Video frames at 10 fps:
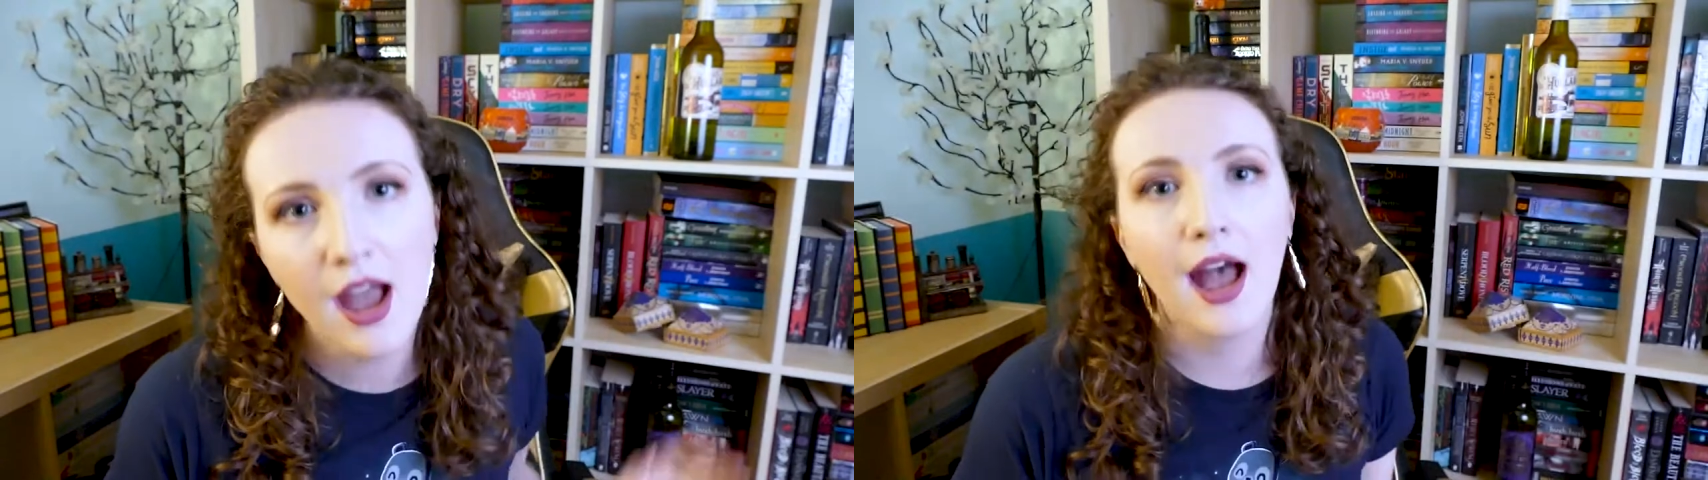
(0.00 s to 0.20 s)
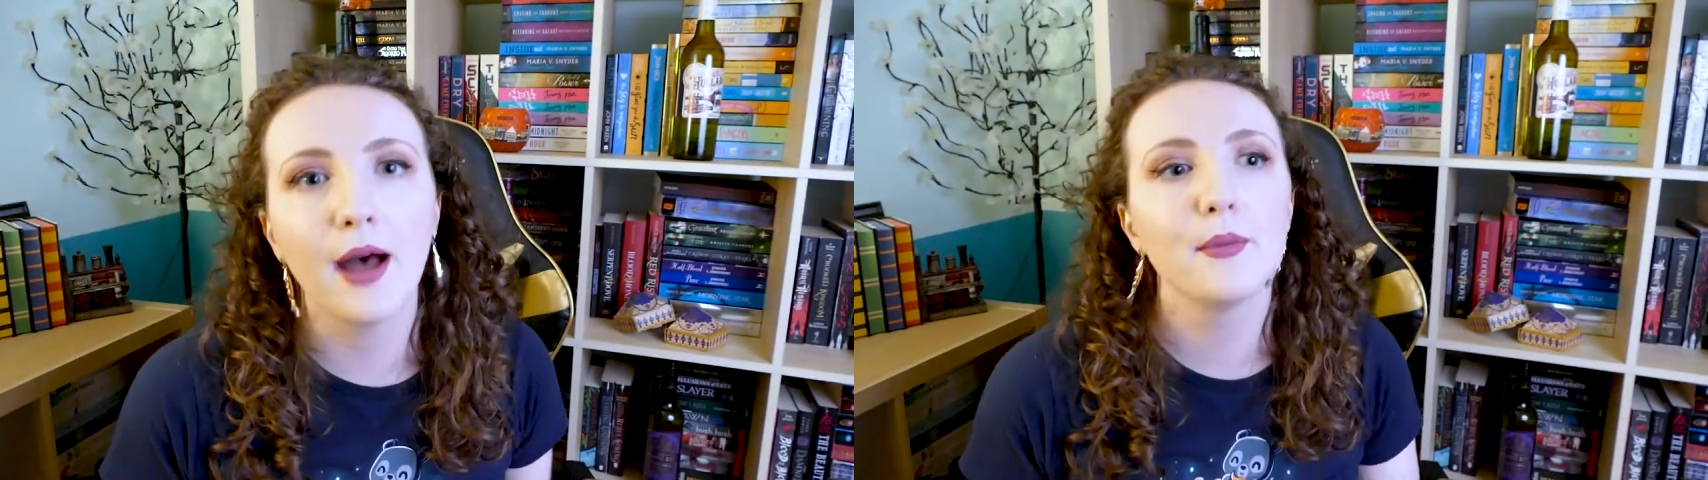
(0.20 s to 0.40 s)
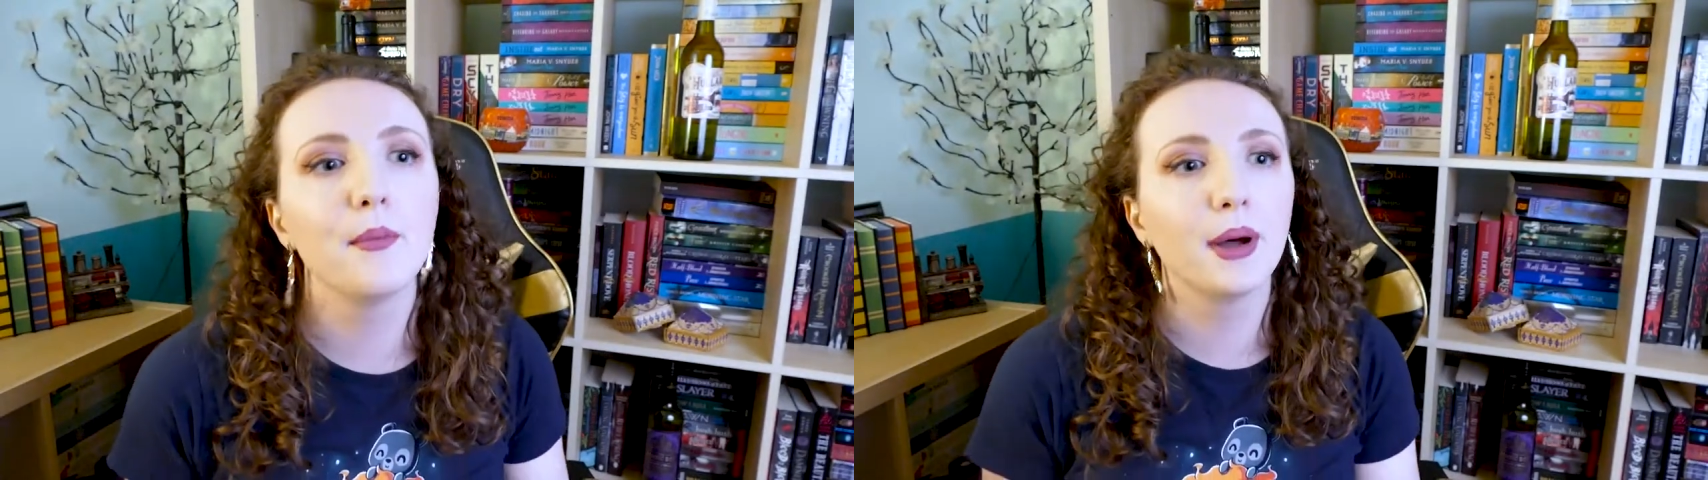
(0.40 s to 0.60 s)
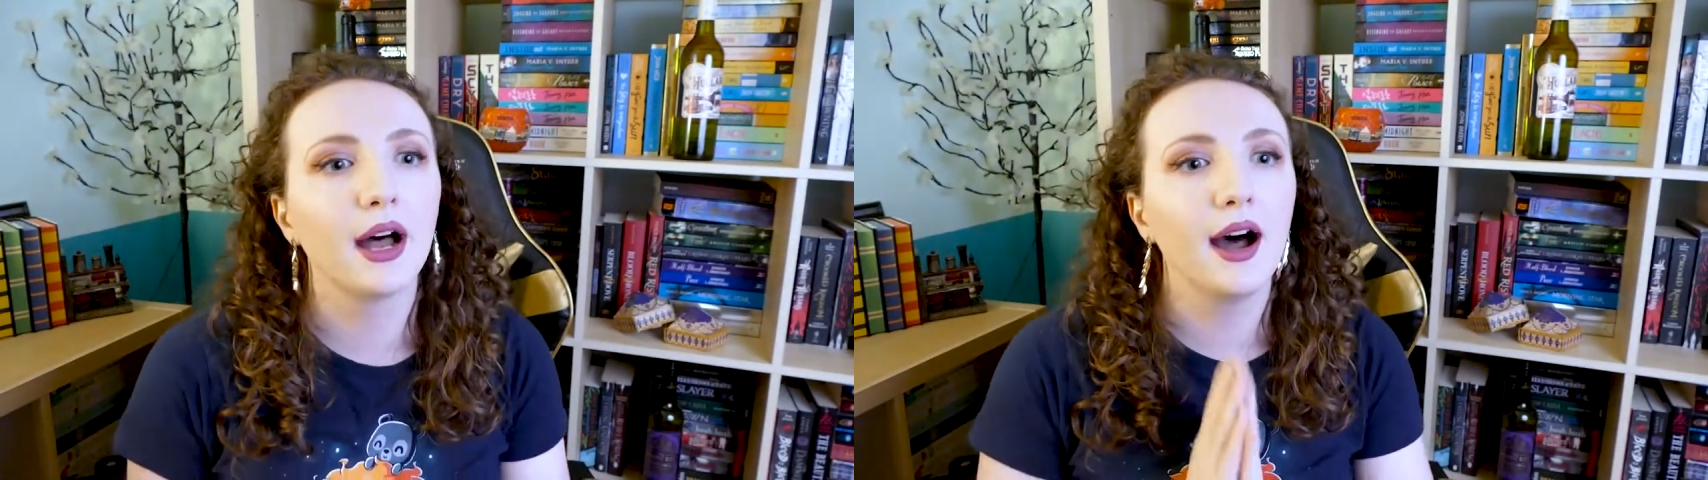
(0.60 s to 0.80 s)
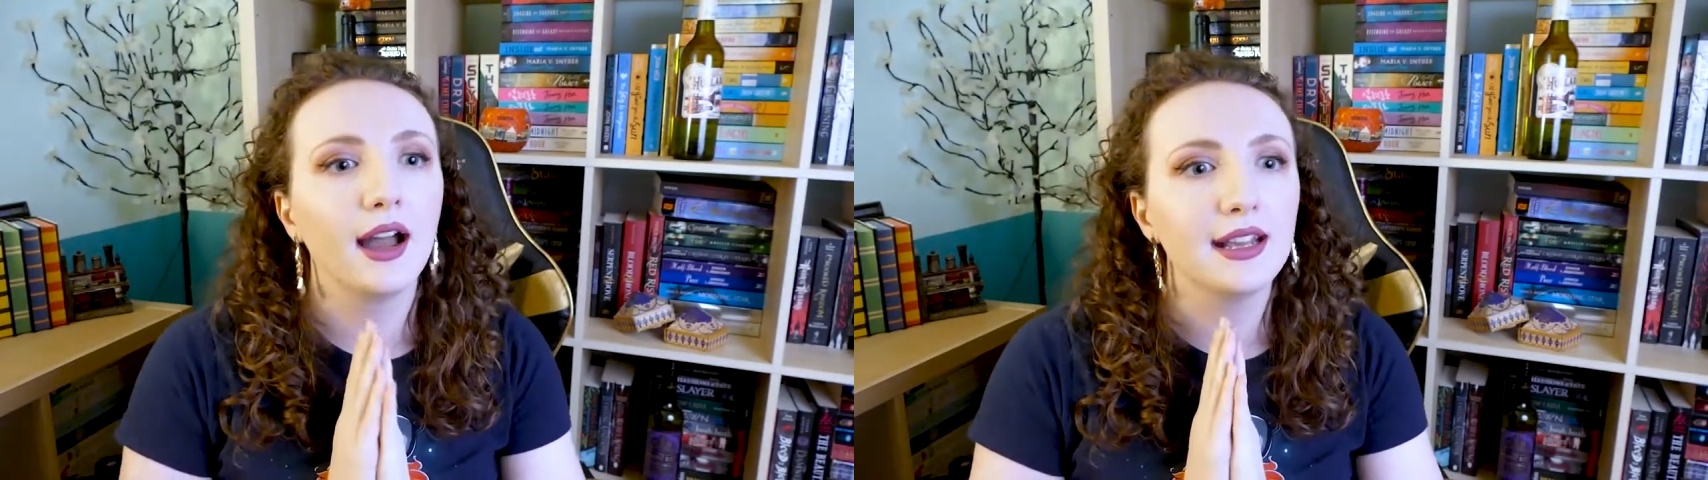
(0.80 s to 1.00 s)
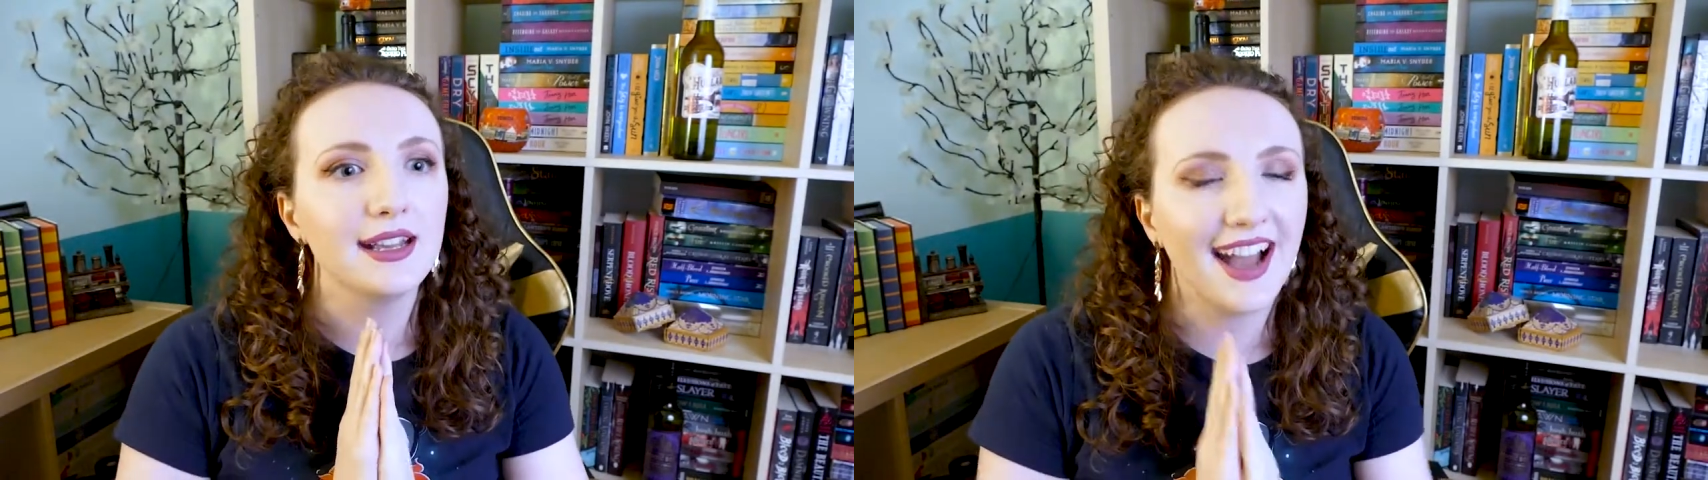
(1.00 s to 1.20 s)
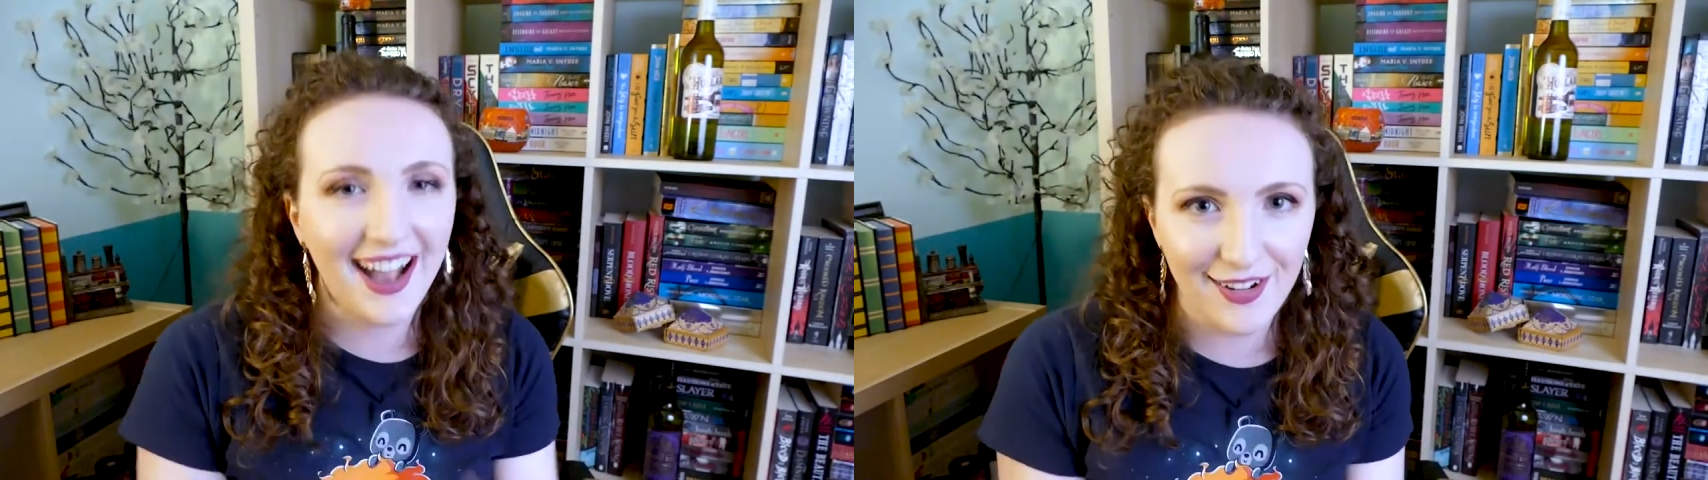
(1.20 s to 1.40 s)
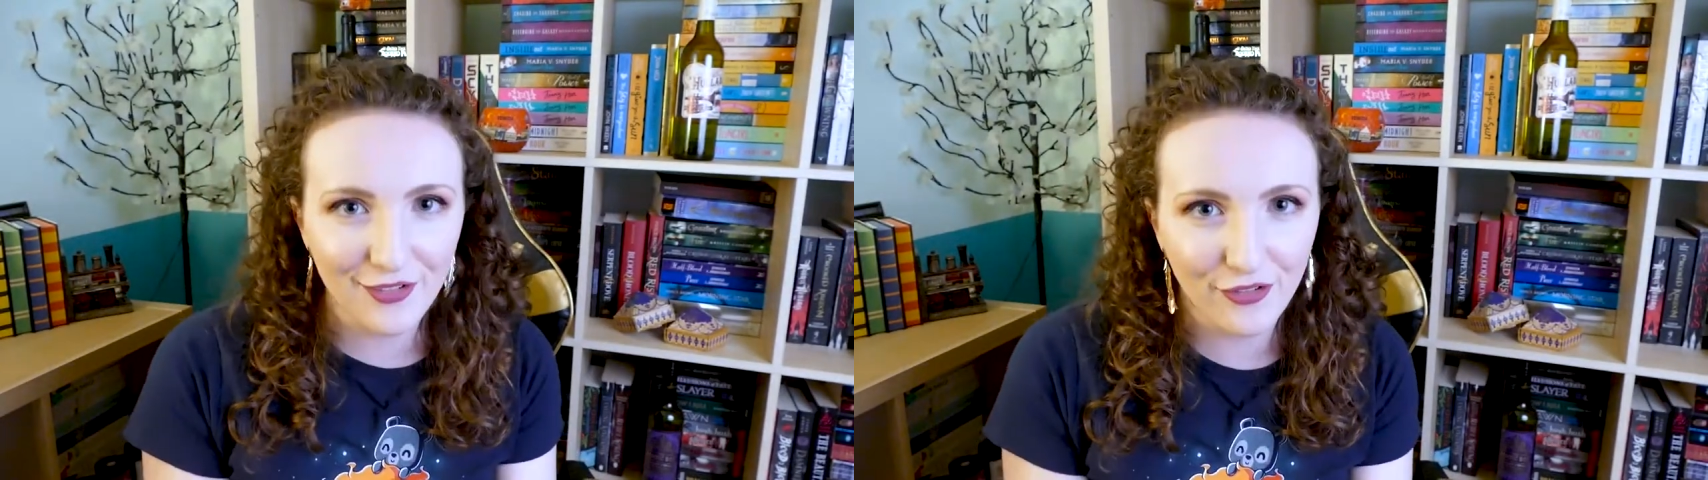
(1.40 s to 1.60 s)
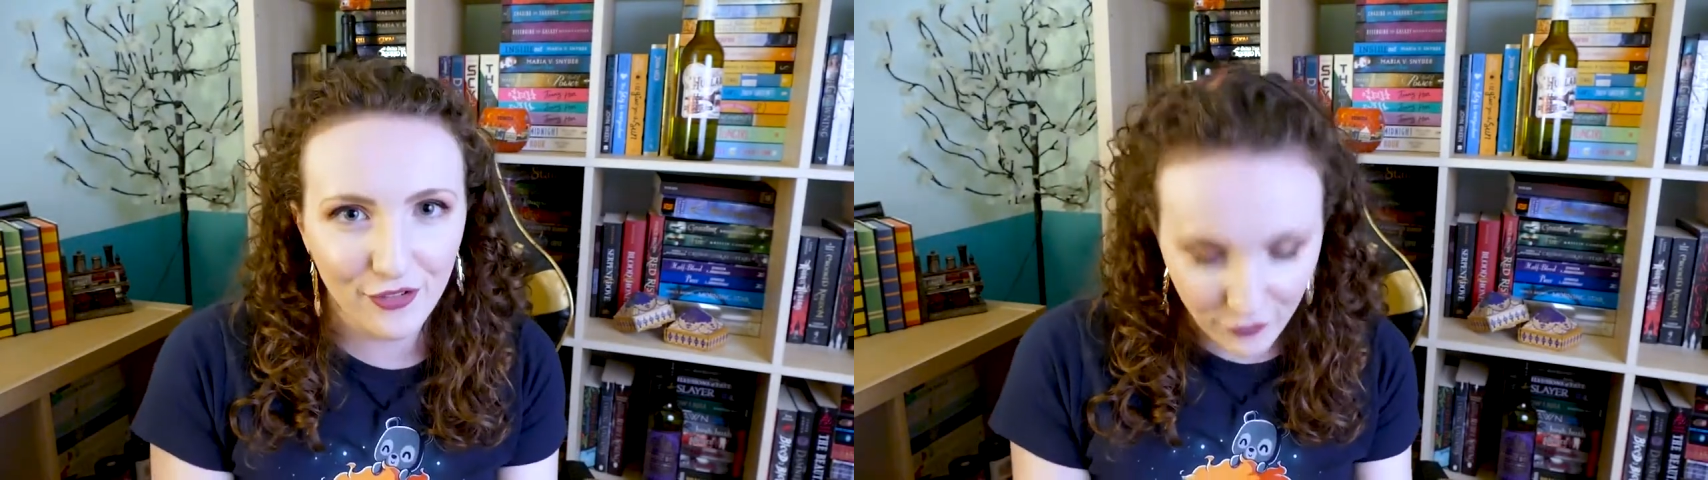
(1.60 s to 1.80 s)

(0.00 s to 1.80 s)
um, but I have,